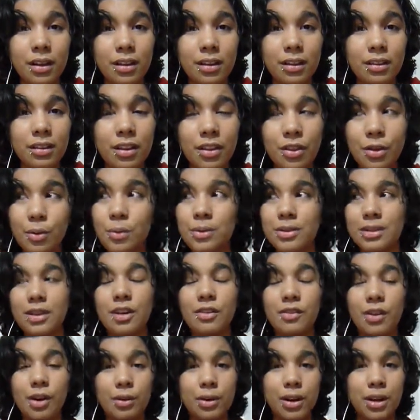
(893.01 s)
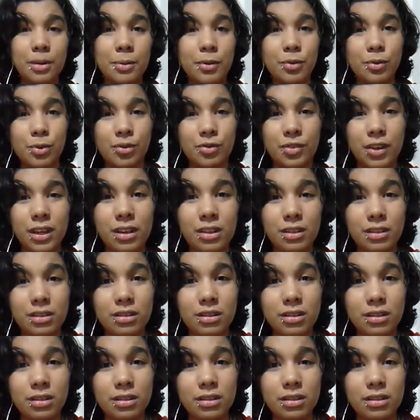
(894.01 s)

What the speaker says: than the ones that have already been revealed.